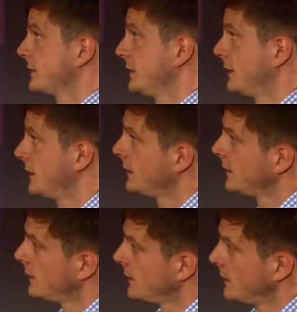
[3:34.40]
We
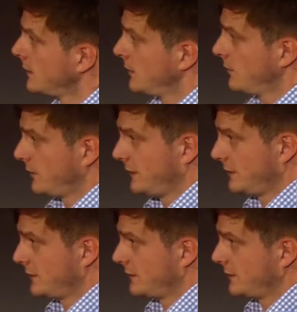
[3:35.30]

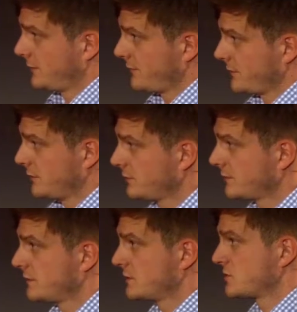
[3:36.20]
do the
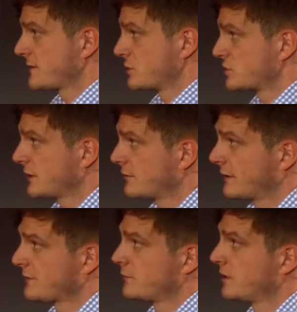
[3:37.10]
usage, the
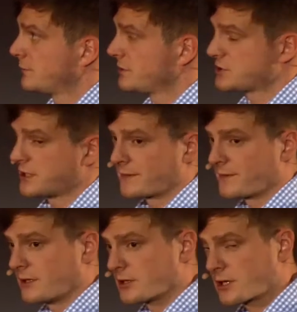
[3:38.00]
sharing, the publishing,
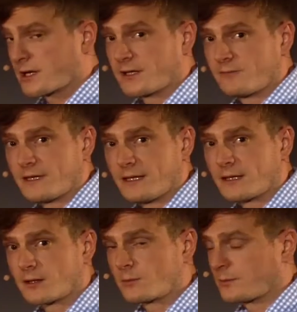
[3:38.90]
the
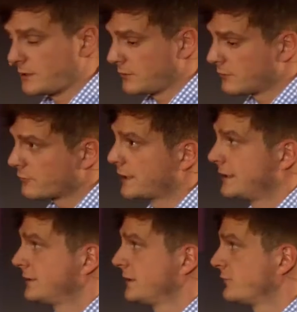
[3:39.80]
archiving. We
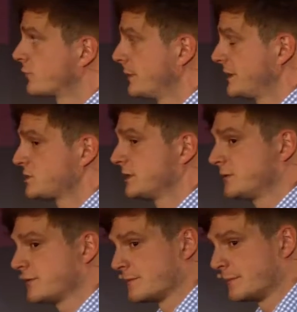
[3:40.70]
write information
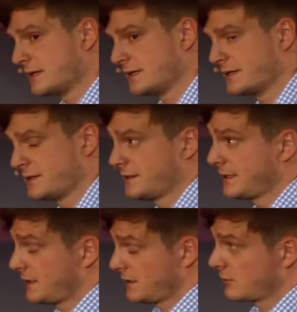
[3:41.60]
into the
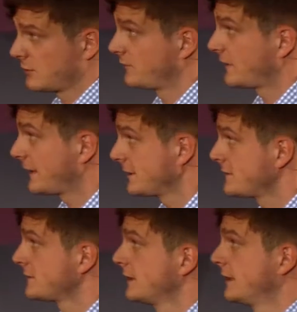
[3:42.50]
metadata of
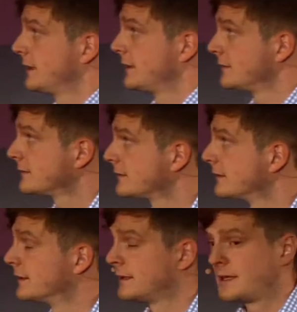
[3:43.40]
files and
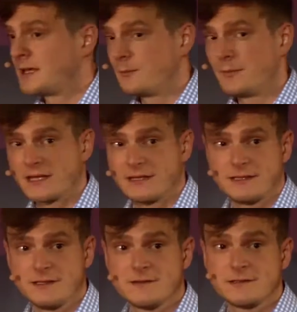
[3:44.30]
make it
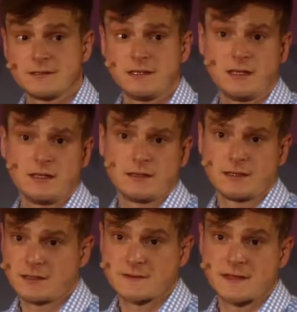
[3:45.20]
easily
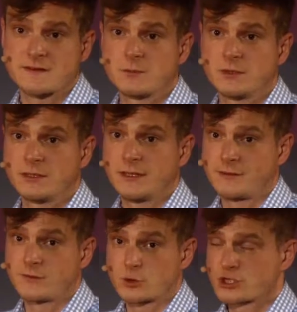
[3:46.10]
accessible
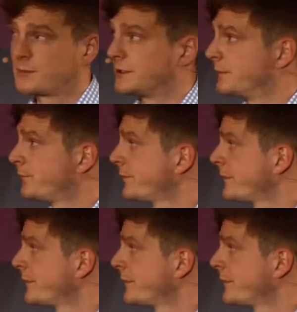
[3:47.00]
and searchable.